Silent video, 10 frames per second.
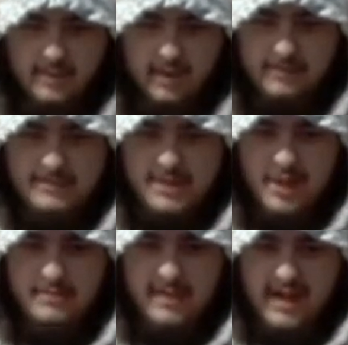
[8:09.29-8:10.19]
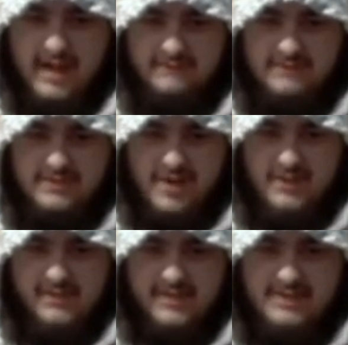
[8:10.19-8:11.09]
I'm assuming I'll have to
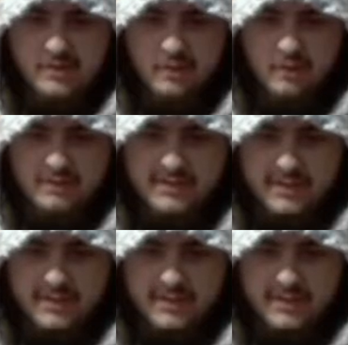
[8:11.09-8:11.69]
do these in order.